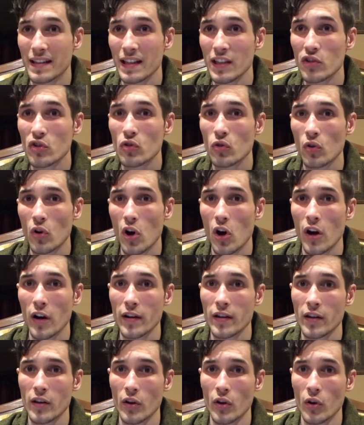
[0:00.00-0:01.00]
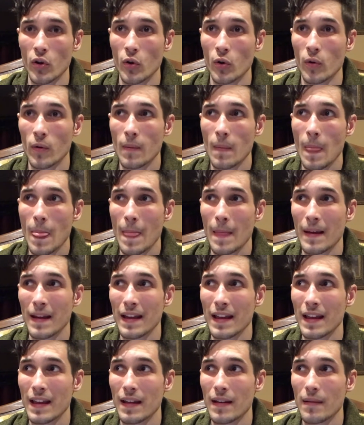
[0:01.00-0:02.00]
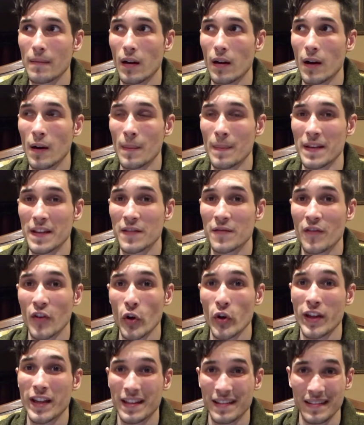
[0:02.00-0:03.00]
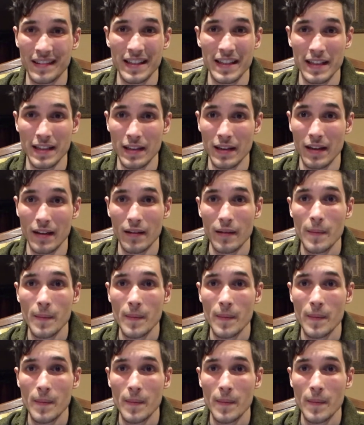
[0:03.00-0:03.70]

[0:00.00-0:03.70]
Digital audio is very clean,